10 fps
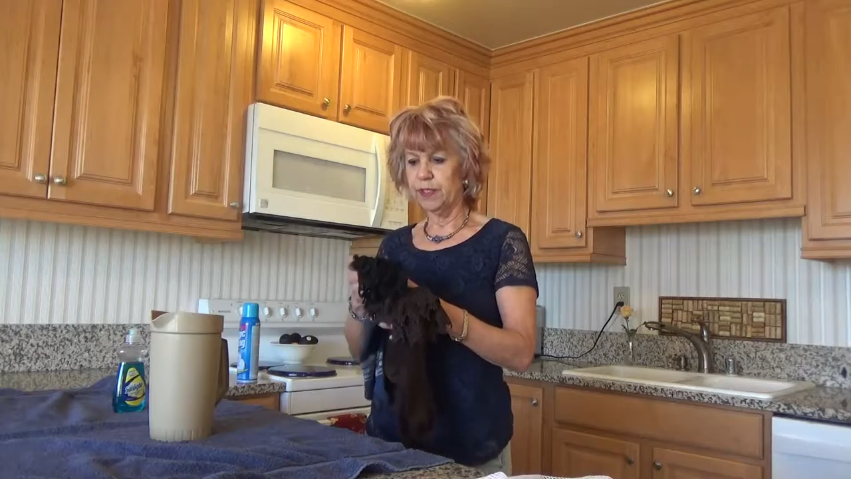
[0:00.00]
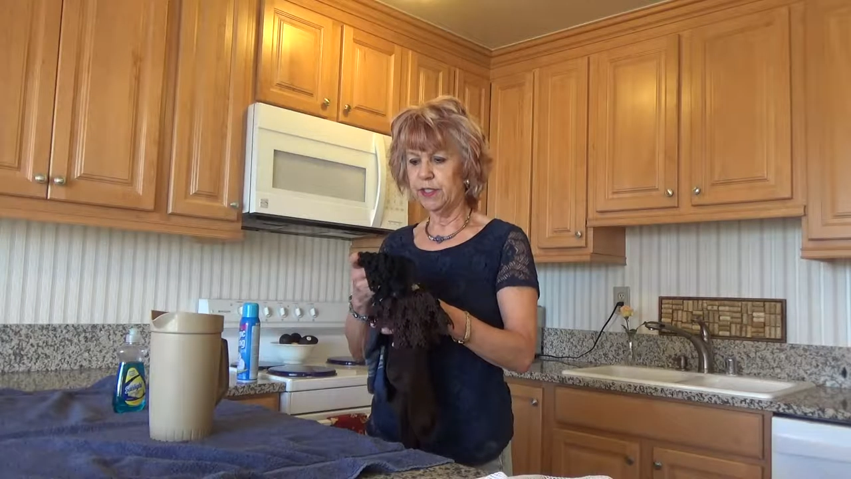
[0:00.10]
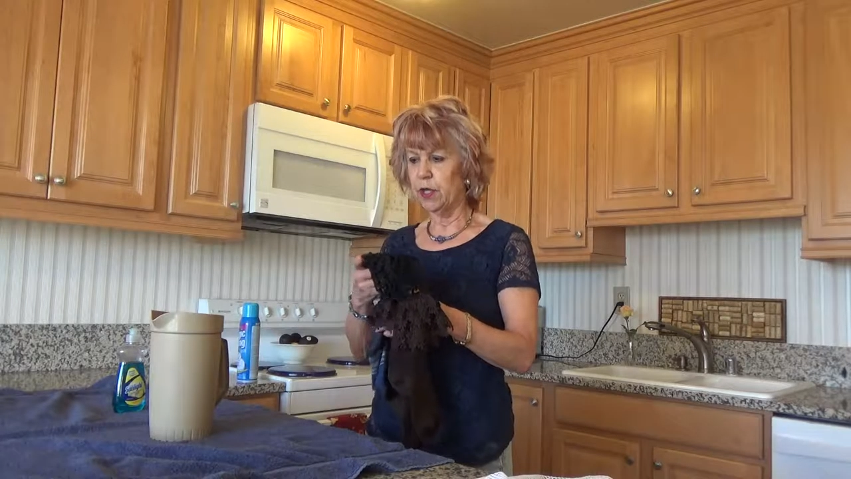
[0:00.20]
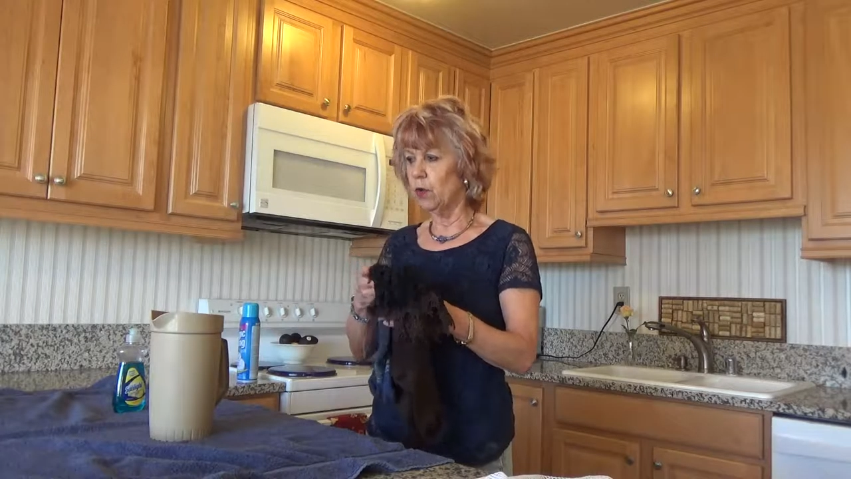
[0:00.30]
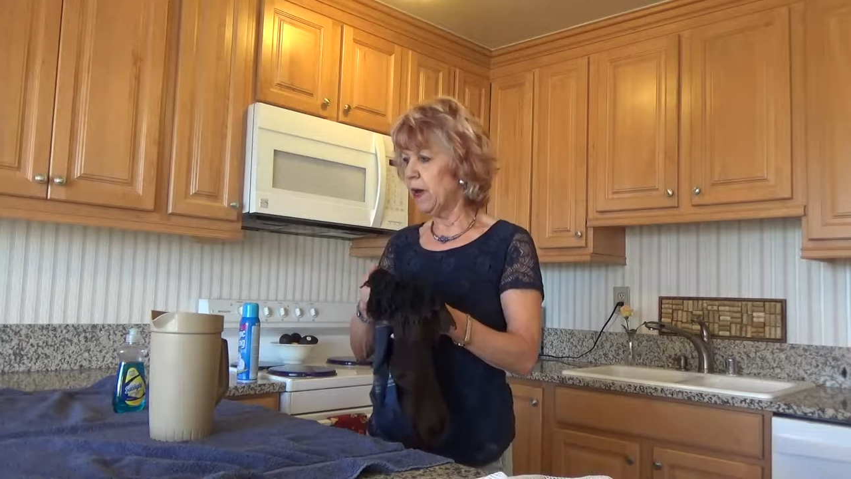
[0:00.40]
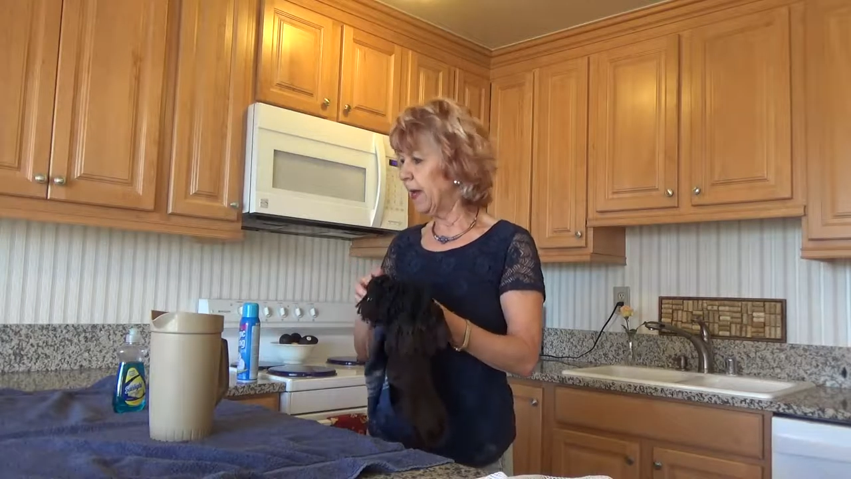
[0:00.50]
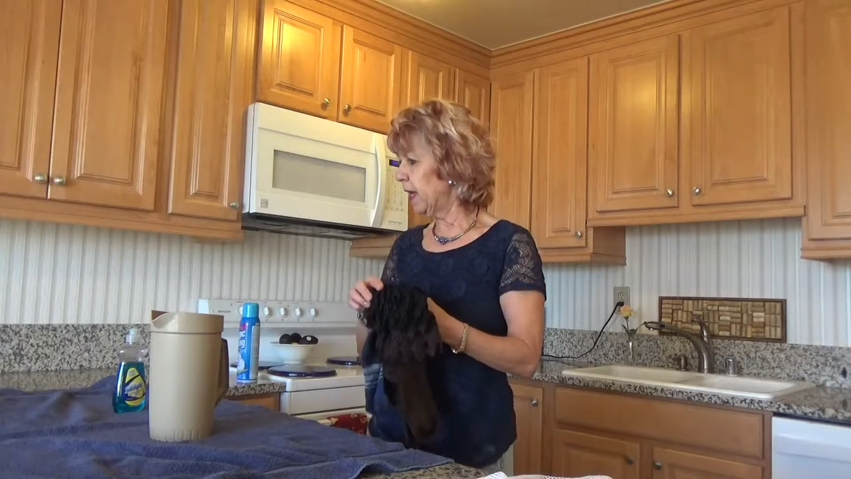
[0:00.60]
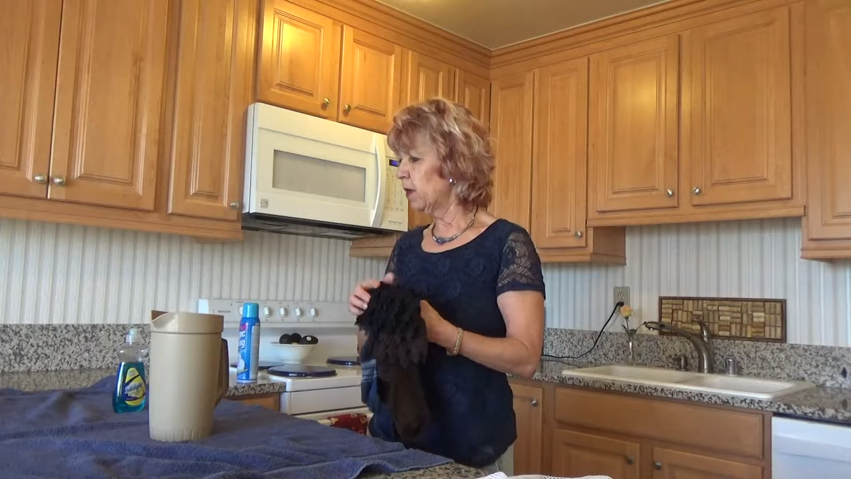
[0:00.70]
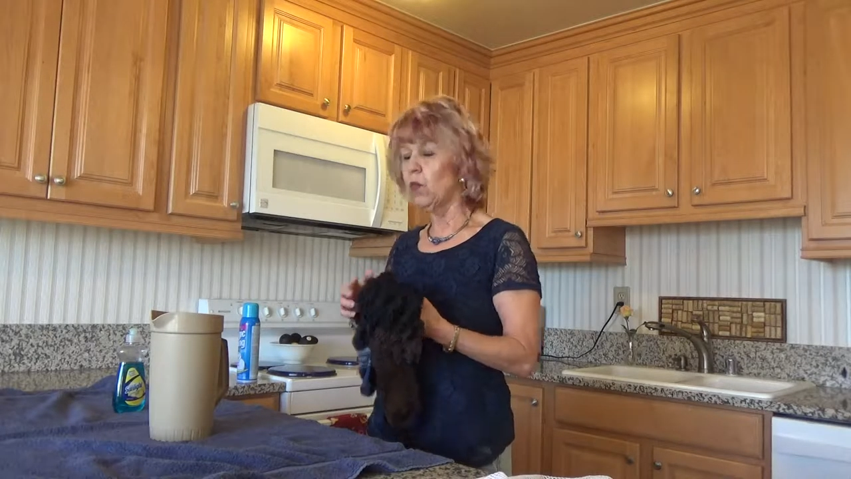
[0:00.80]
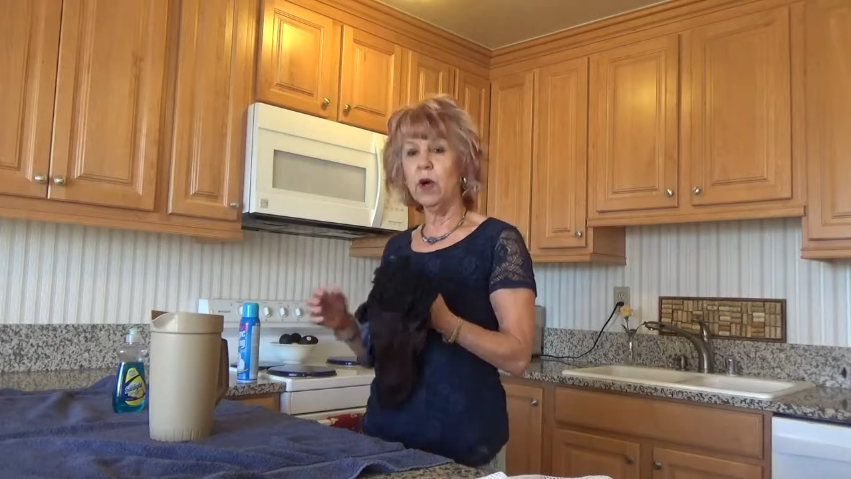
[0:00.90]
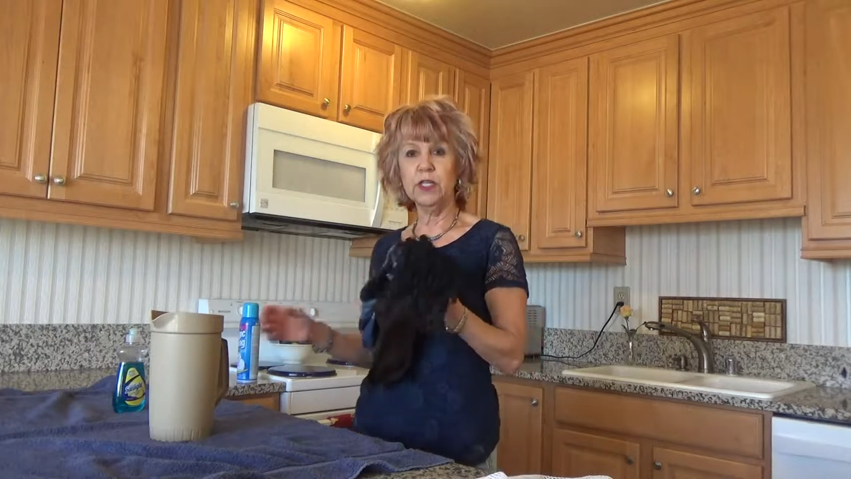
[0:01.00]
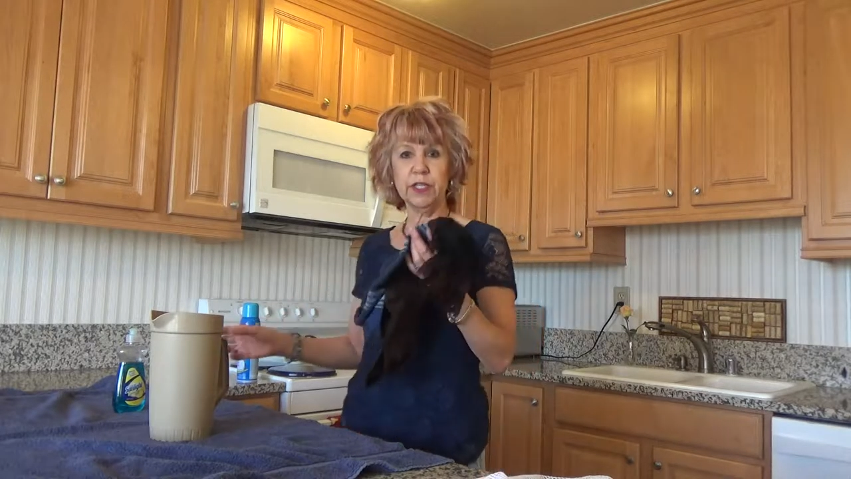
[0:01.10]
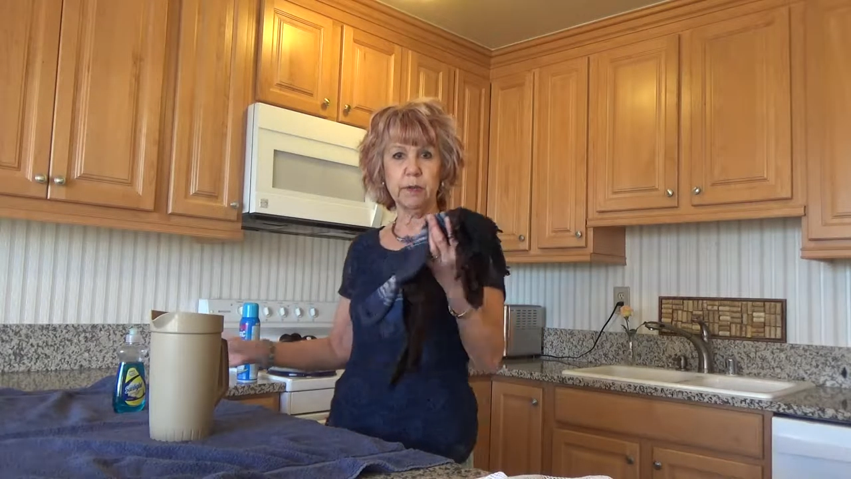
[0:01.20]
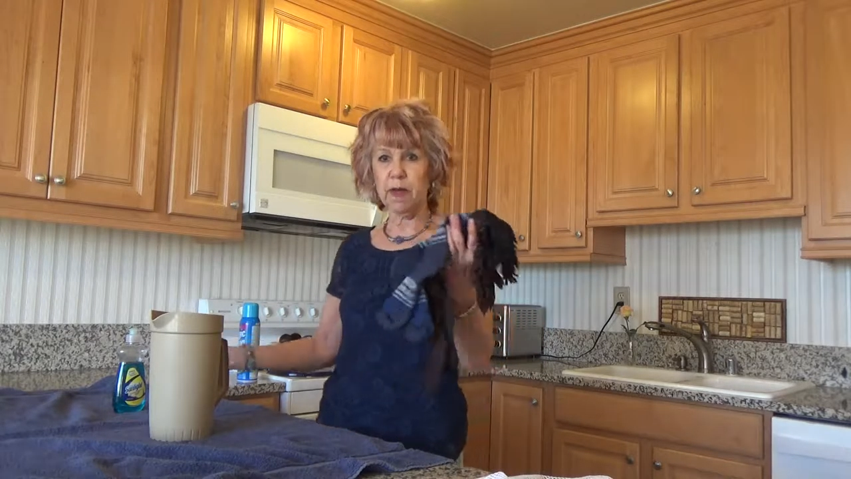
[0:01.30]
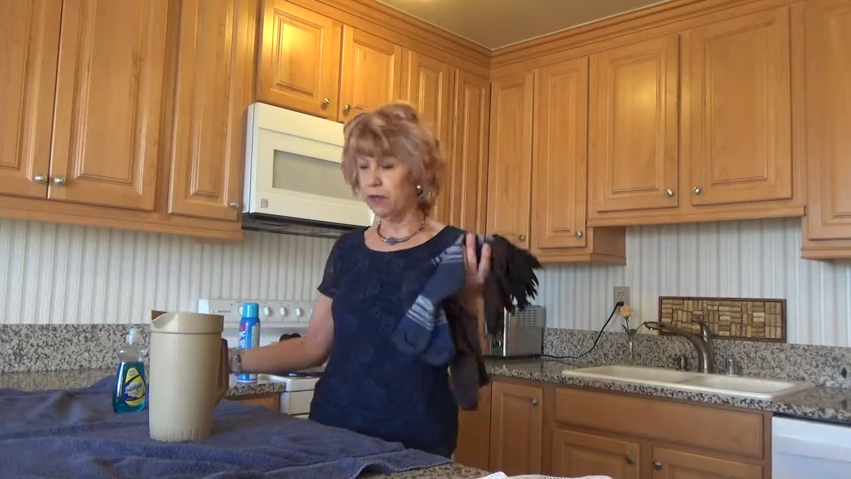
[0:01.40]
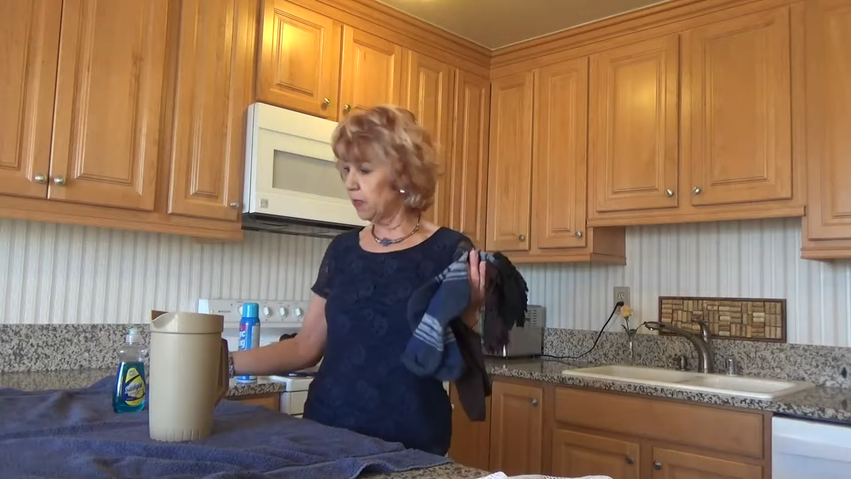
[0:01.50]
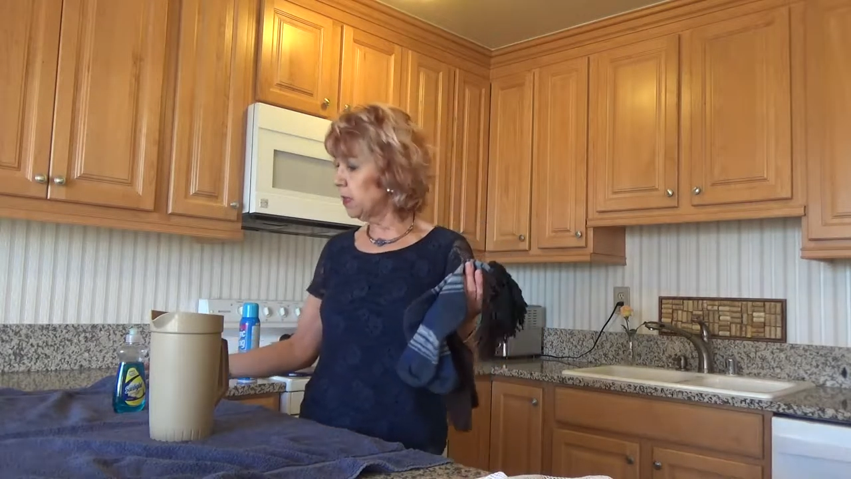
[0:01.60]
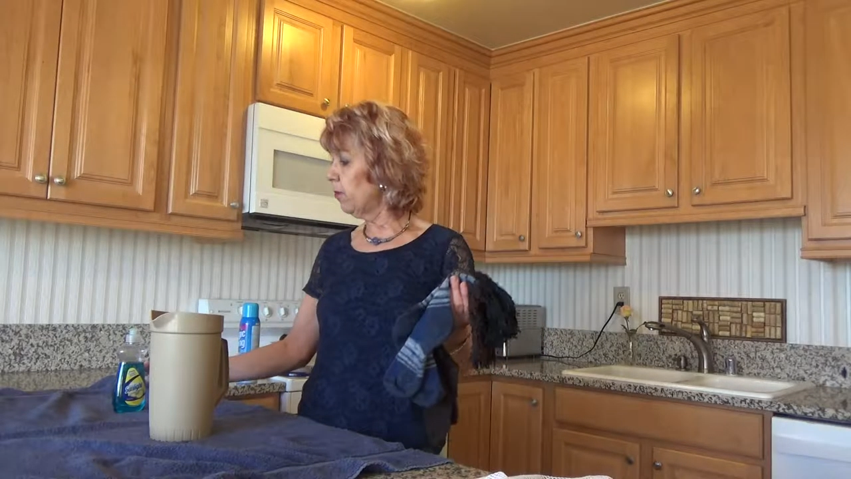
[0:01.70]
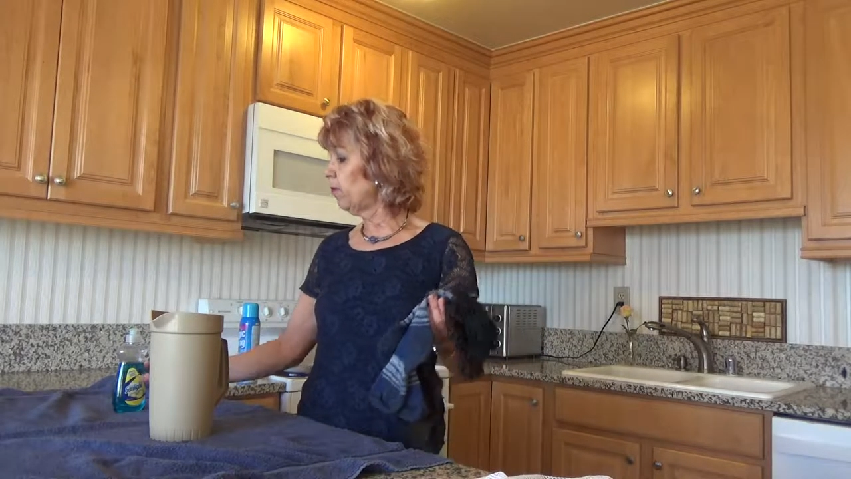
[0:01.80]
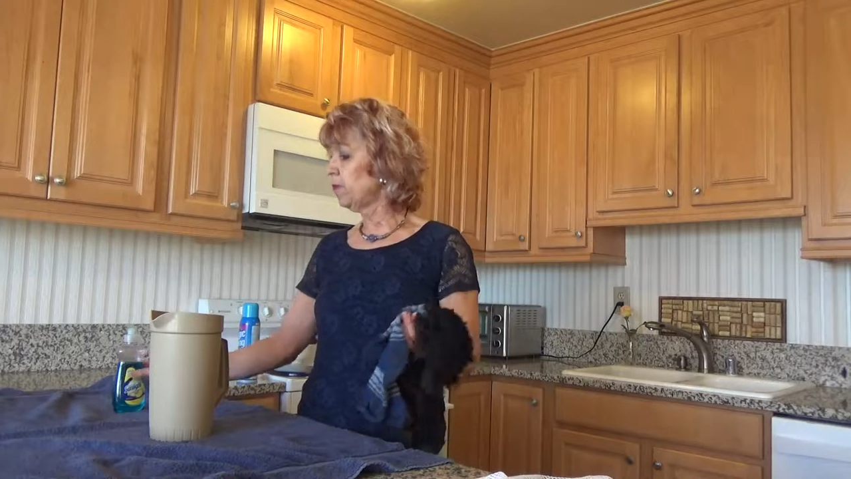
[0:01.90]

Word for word: So my hand washing method